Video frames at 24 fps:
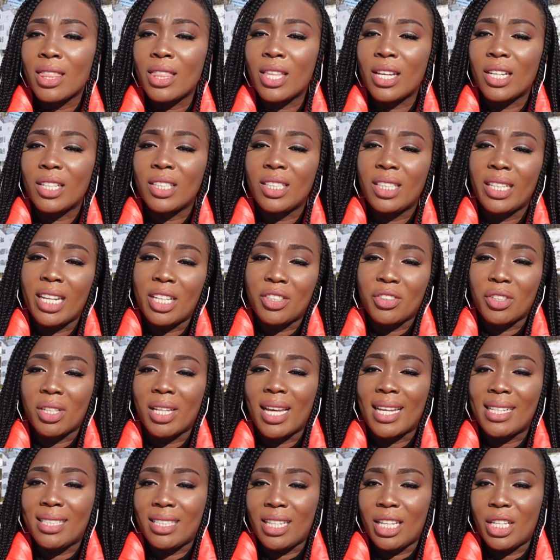the
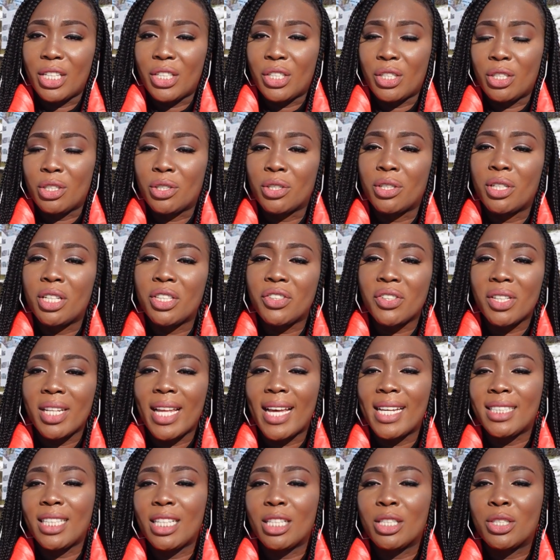naturalization. So
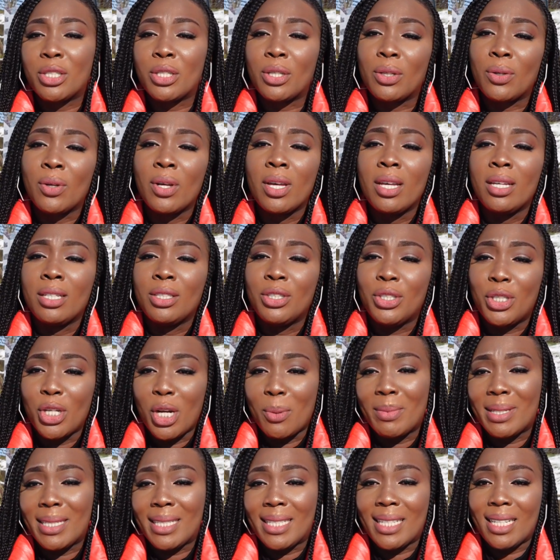naturalizing to
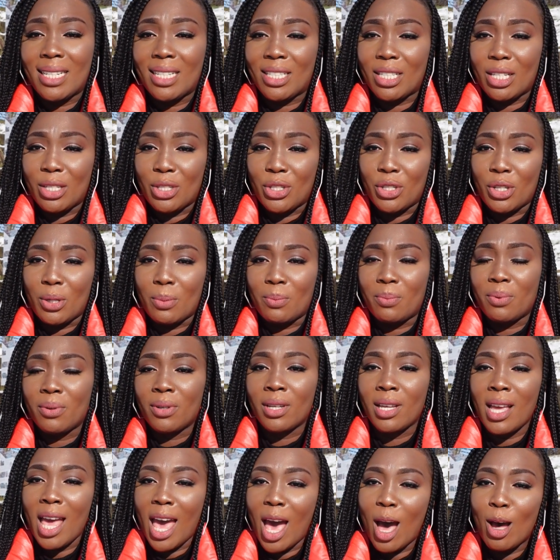German citizenship.
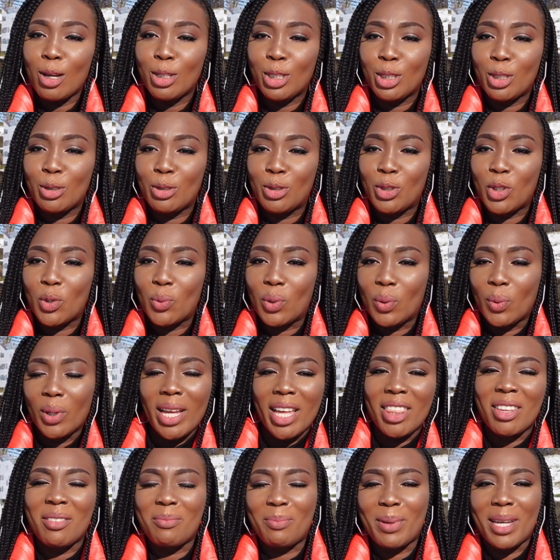How do you do it? What
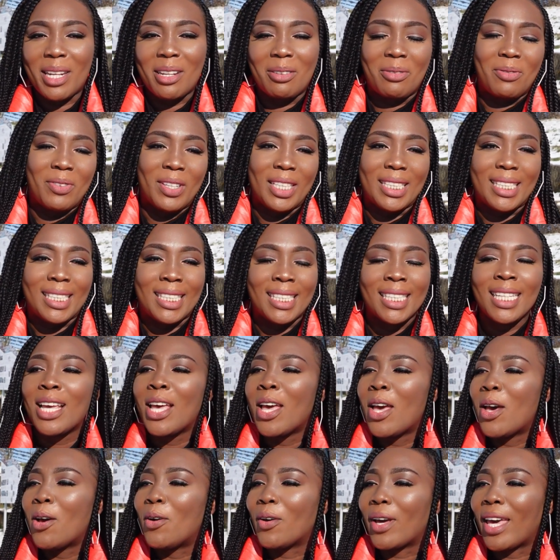are the benefits?
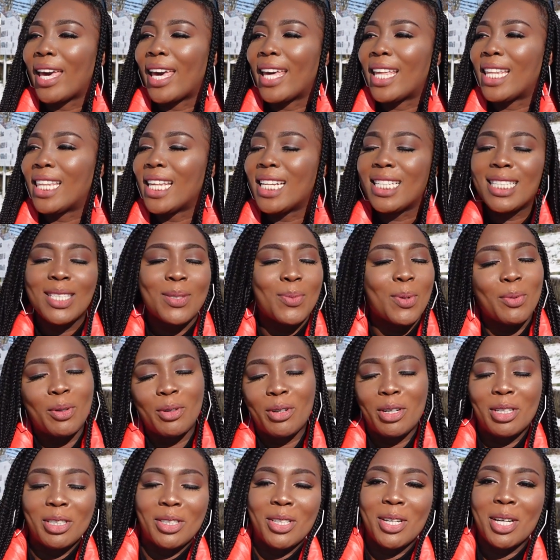Okay, that's what we're
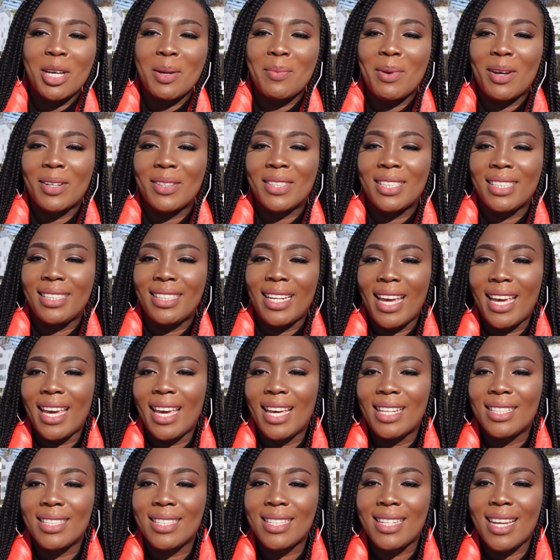going to talk about today.
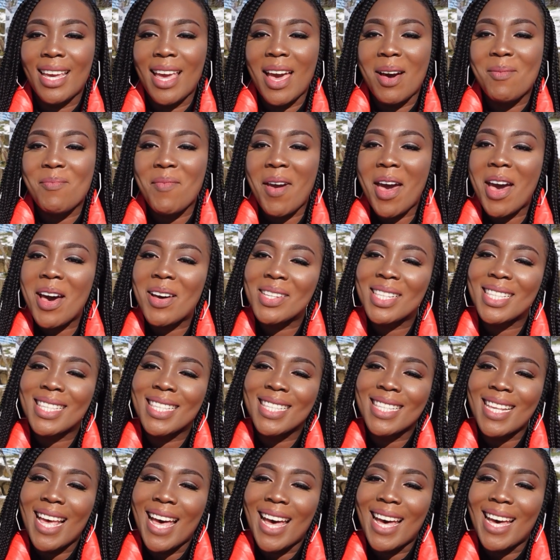And today I'm
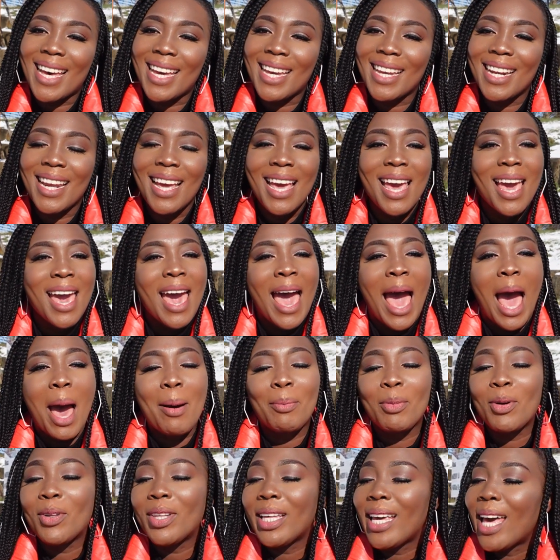outside.
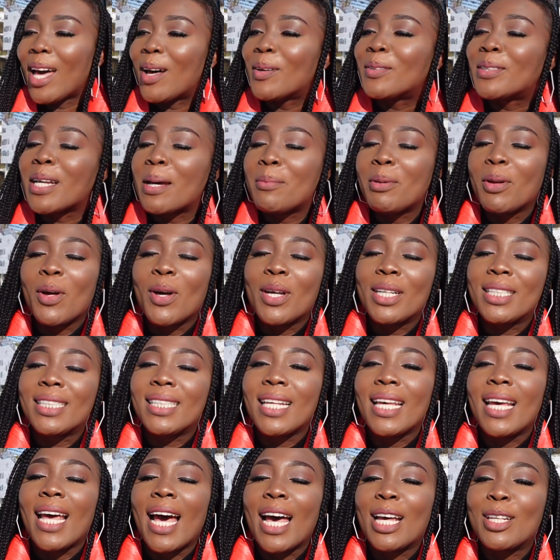I'm only outside because
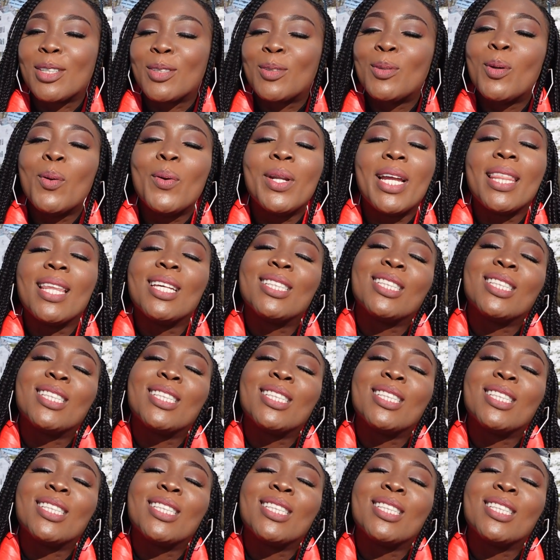it has snowed and